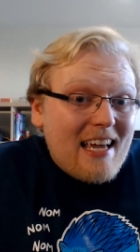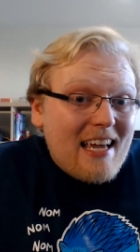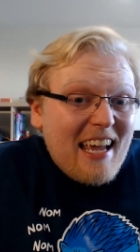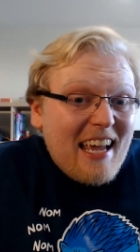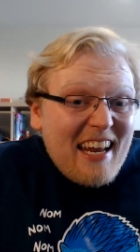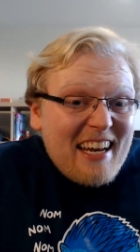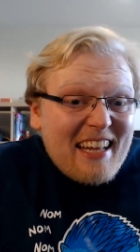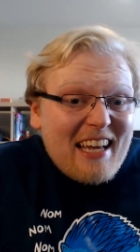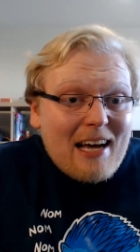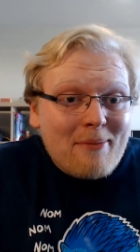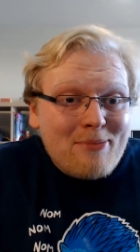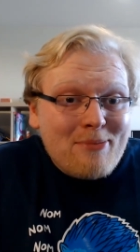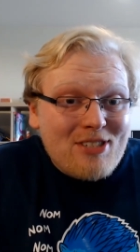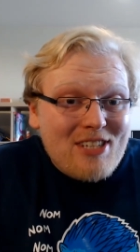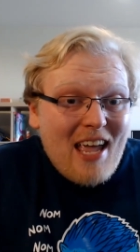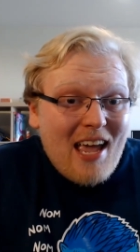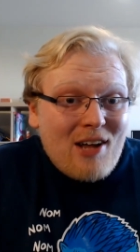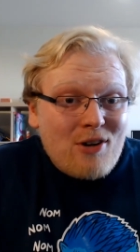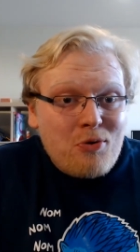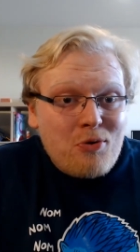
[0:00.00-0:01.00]
it comes
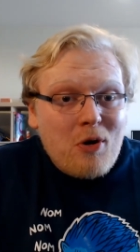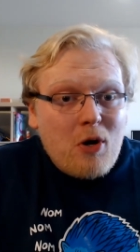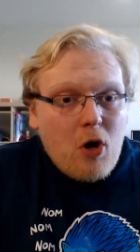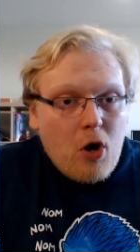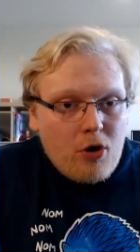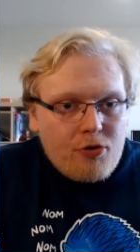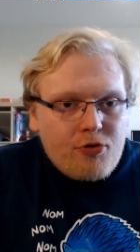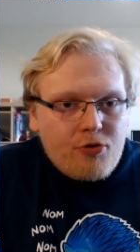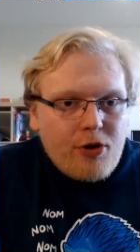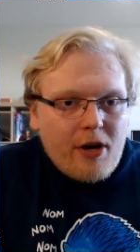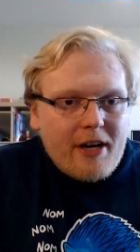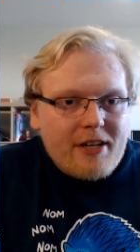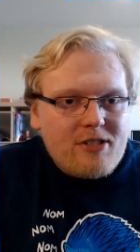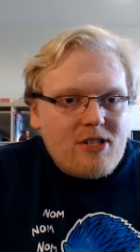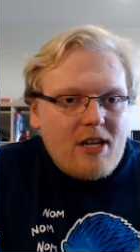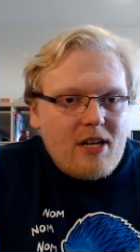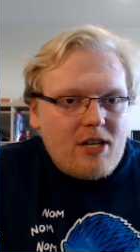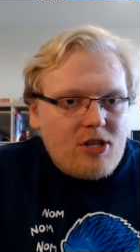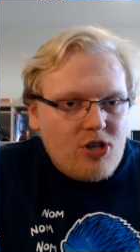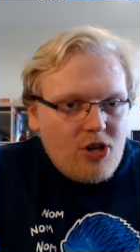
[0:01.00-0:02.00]
down to a
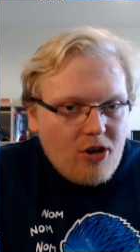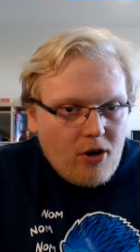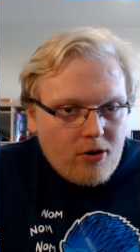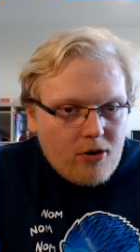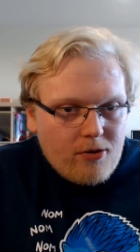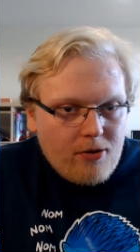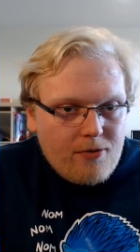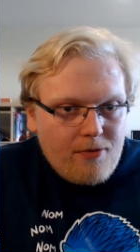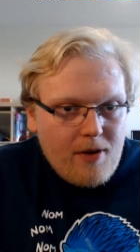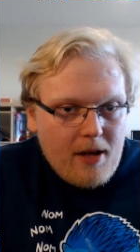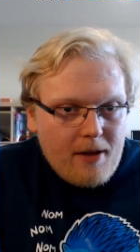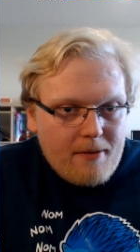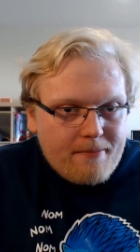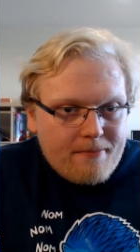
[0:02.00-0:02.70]
contrast in geography.